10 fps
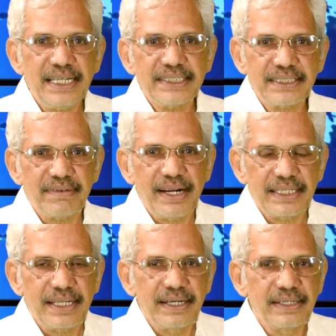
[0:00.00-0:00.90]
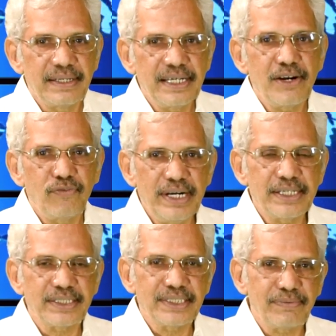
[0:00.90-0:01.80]
There are several other little
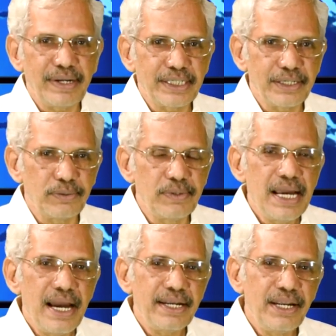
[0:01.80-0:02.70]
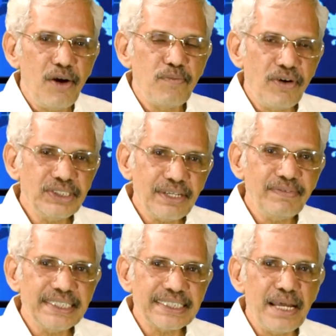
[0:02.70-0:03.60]
filters that one can do. Now most of
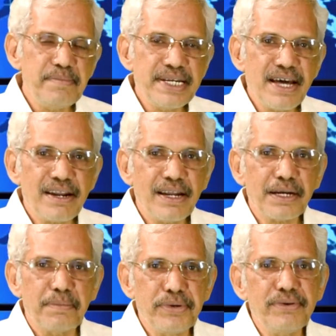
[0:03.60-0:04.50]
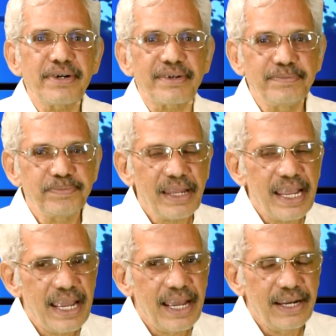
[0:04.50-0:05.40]
this can be done on a computer,
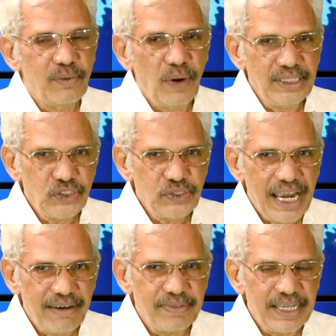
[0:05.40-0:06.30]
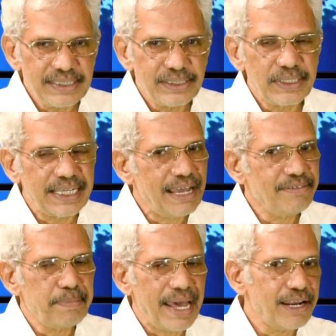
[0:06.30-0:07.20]
and once you have this, you can have
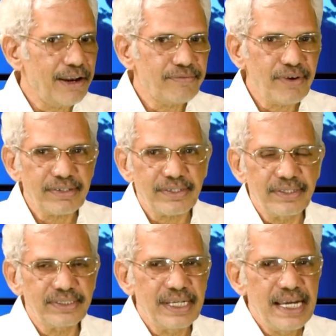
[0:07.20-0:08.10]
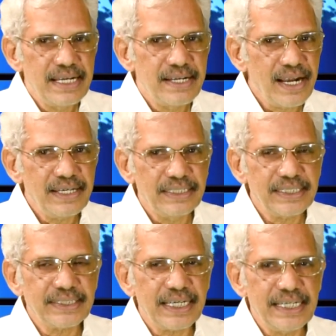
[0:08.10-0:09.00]
a panel of doctors not
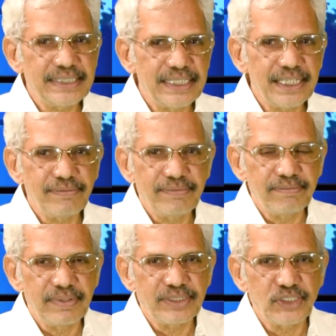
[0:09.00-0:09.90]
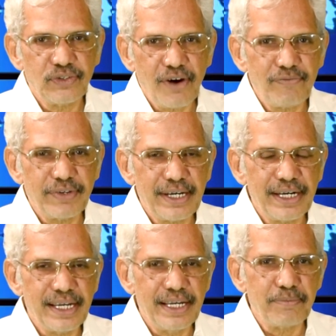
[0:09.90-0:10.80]
necessarily sitting
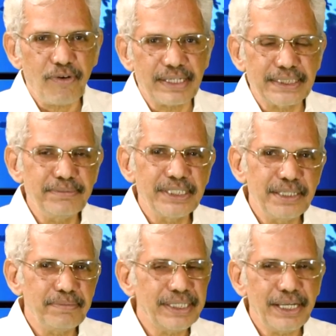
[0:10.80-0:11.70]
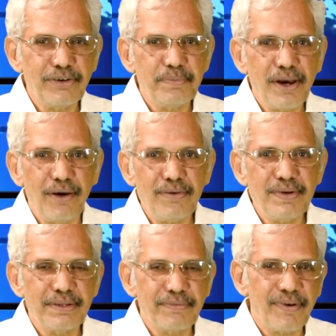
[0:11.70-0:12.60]
geographically in proximity, but they could be all
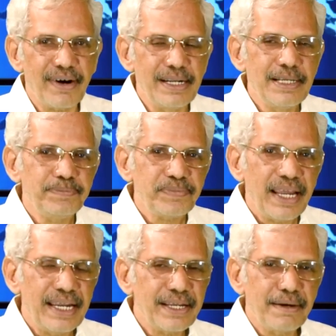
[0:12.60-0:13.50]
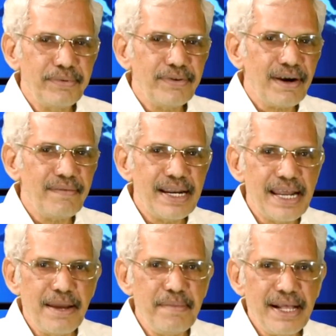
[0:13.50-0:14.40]
over the world, and the computer will
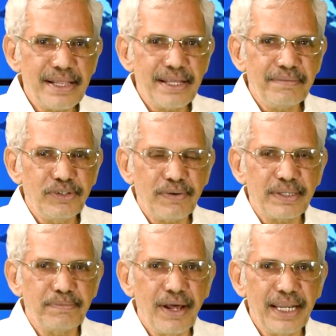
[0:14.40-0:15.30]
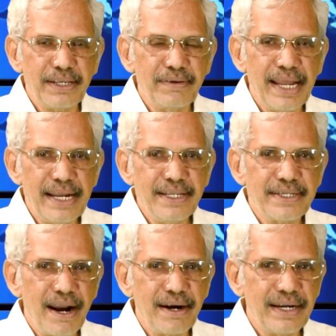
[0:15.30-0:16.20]
email them your molecule and the
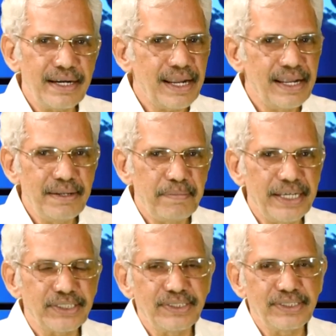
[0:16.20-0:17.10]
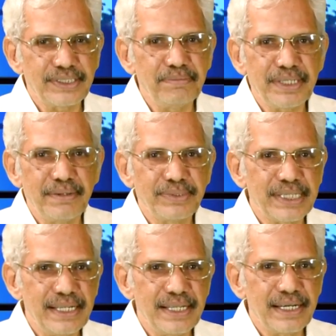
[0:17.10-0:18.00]
target and the patient's symptoms
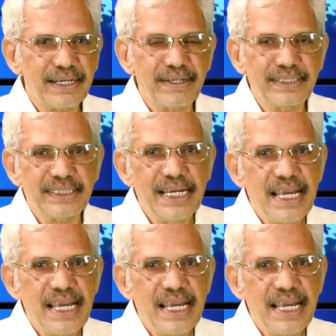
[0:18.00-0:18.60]
and the records,